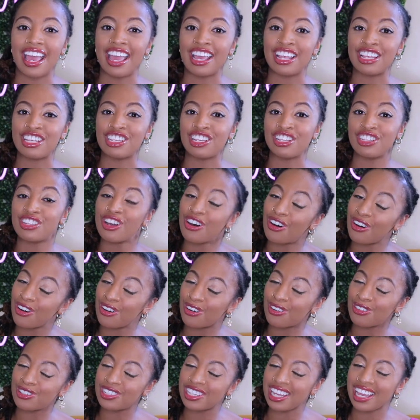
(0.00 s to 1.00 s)

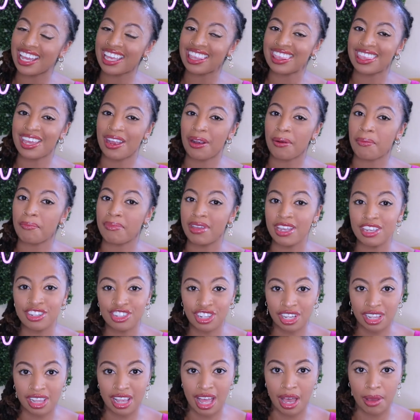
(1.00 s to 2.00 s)
indulge in their
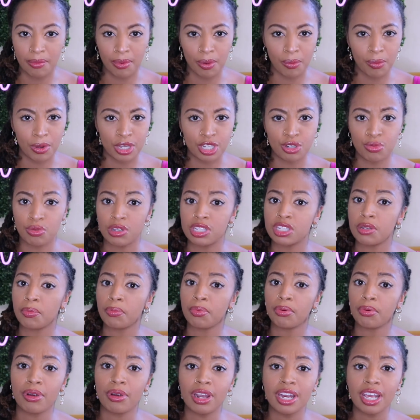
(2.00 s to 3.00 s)
beach club, which was
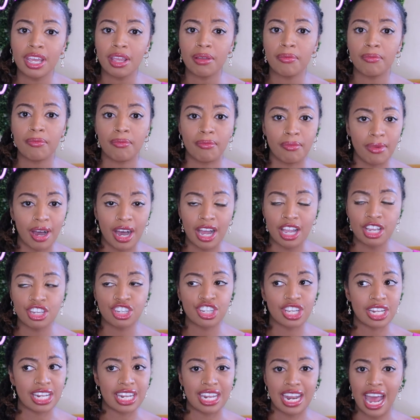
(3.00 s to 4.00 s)
pretty
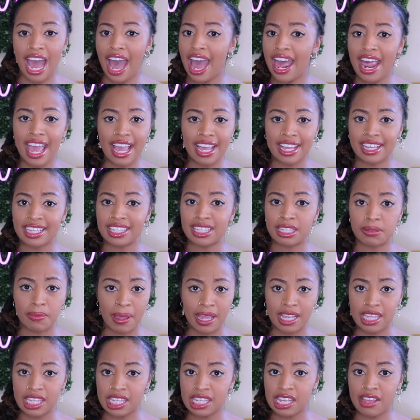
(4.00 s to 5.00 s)
much not
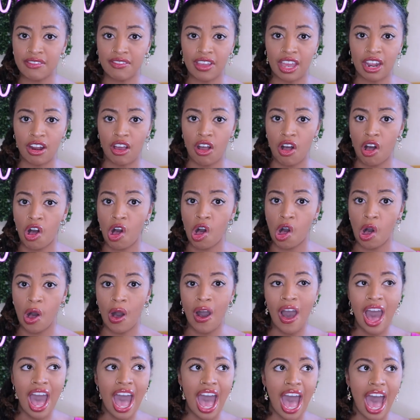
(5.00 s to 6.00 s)
expensive at
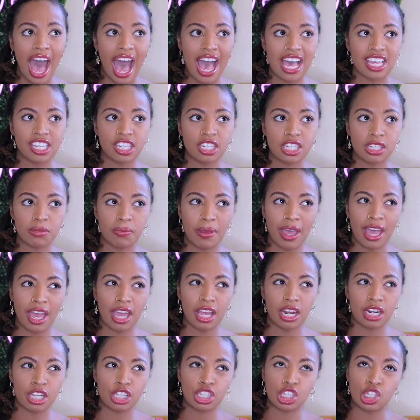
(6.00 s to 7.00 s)
all. I
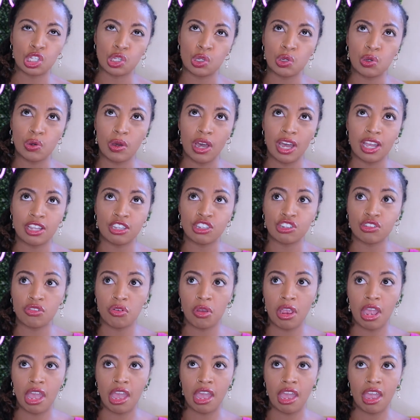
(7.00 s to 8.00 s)
spent
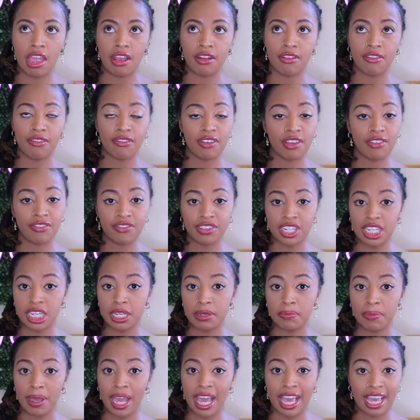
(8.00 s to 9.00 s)

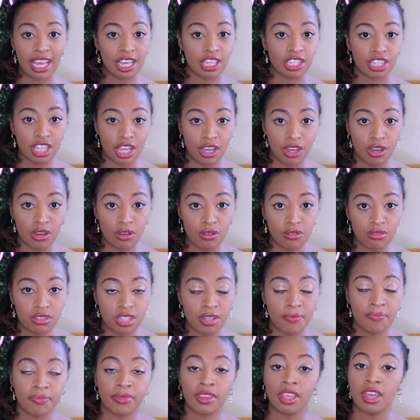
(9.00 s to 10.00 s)
250 pesos
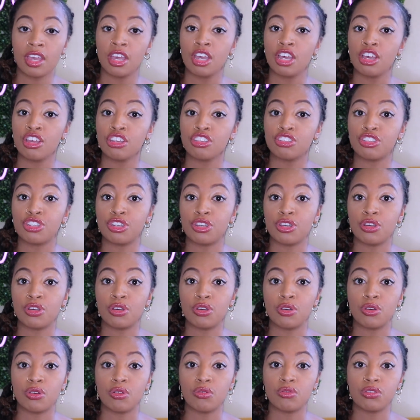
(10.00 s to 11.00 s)

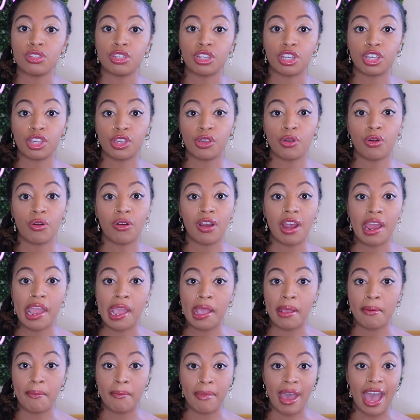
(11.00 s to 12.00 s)
to secure
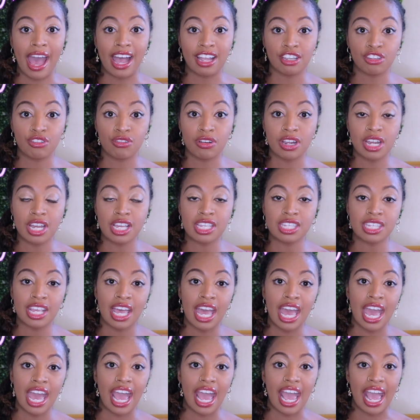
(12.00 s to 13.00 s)
a mattress
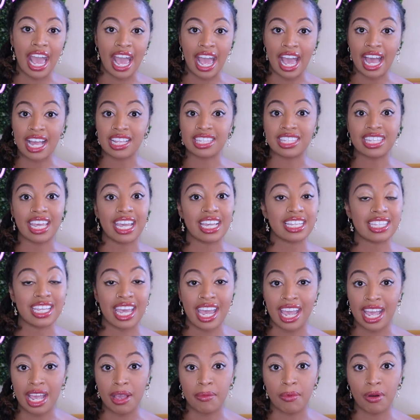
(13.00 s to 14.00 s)
and a
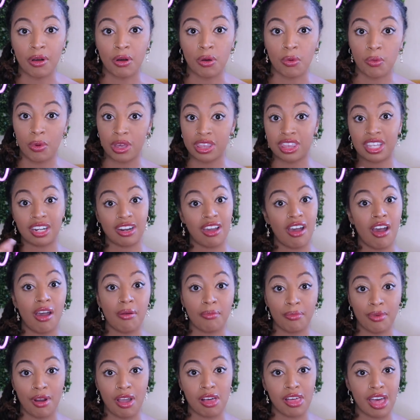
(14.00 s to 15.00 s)
table with an
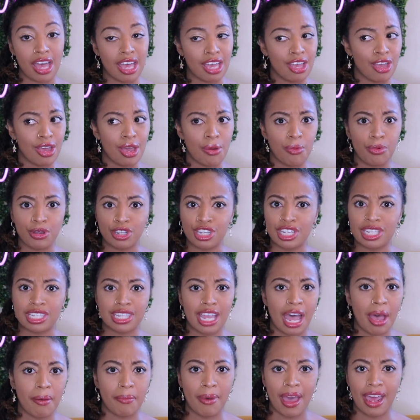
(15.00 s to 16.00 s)
umbrella, which is
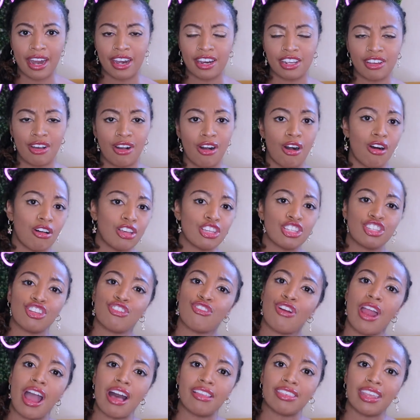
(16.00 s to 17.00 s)
not bad at all. It's
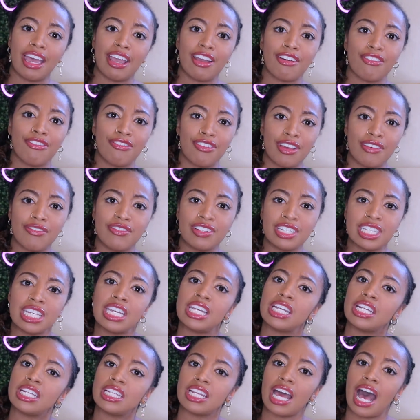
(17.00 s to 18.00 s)
around like
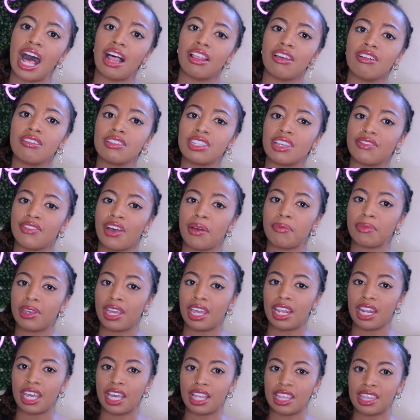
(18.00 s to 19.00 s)
$15 if I'm
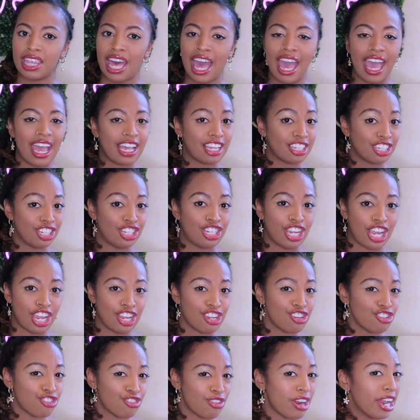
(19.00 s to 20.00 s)
getting that
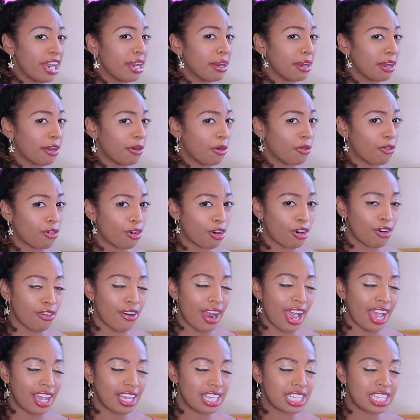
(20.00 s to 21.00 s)
exchange rate
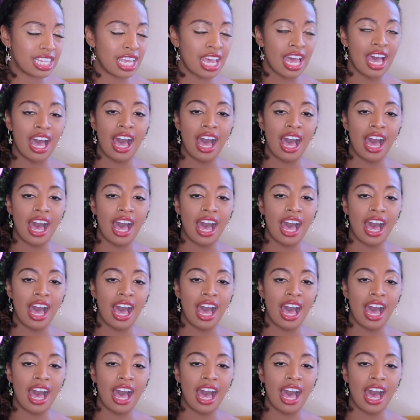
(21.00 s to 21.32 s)
correct,